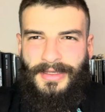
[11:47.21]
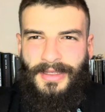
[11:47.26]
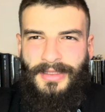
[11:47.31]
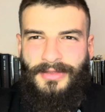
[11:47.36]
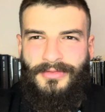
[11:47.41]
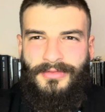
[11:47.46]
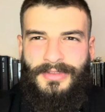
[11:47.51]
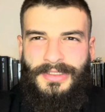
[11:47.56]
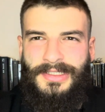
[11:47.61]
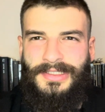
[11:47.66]

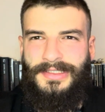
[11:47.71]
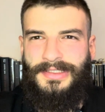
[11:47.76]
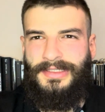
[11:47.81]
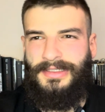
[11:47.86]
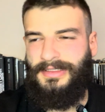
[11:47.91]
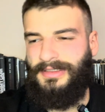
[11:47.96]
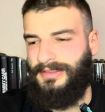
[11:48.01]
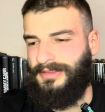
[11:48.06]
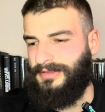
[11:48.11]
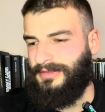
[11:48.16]
hedonistic
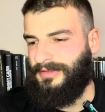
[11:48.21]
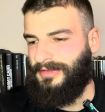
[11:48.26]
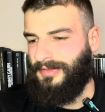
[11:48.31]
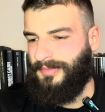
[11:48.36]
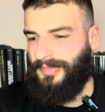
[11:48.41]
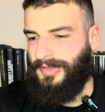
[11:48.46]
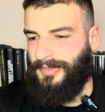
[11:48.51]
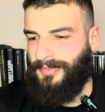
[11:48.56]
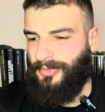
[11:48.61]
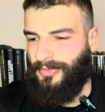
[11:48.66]

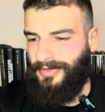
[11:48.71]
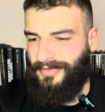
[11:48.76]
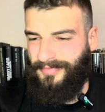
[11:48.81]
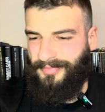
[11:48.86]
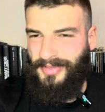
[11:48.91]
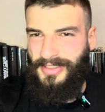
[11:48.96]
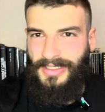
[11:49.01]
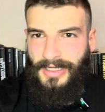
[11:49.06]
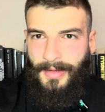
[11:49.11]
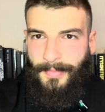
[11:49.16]
people have
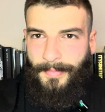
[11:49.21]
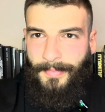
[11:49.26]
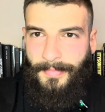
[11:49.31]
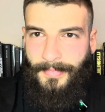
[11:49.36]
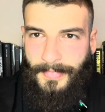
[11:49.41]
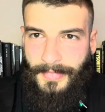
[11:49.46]
become.